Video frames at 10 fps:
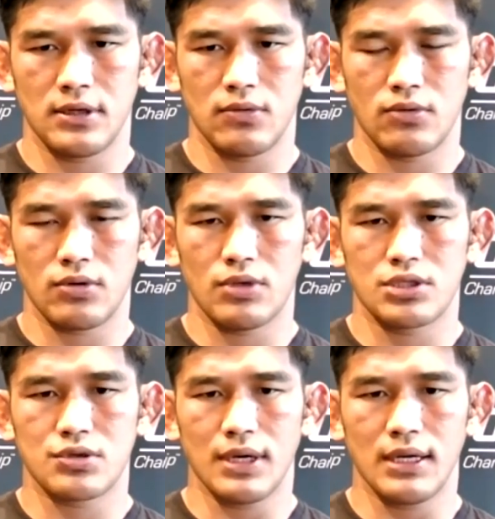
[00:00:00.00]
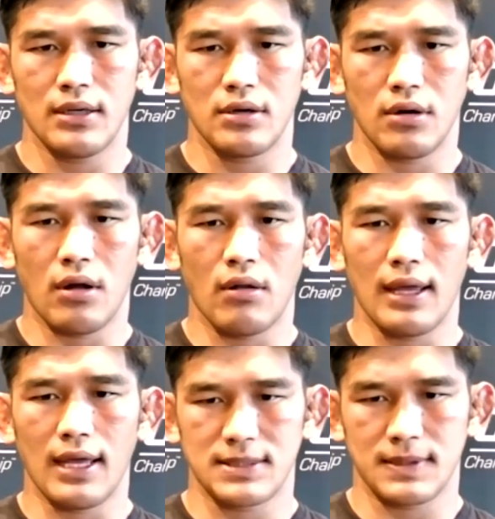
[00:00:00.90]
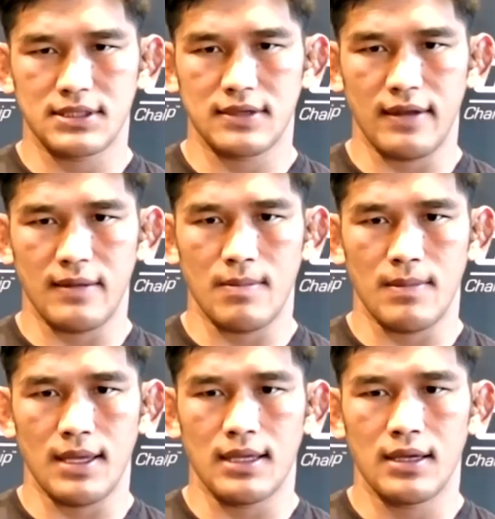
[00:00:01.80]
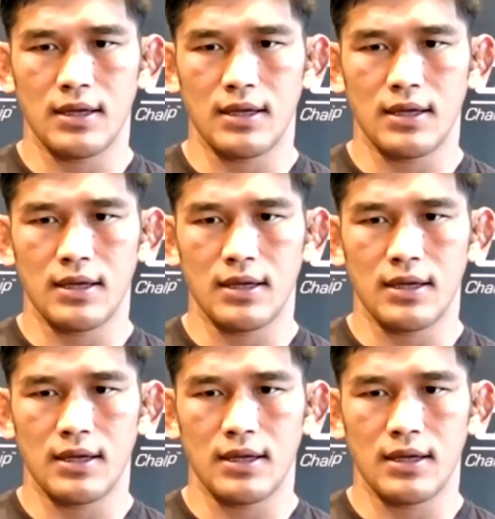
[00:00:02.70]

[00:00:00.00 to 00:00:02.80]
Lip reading: We train, you know, all aspects of MMA.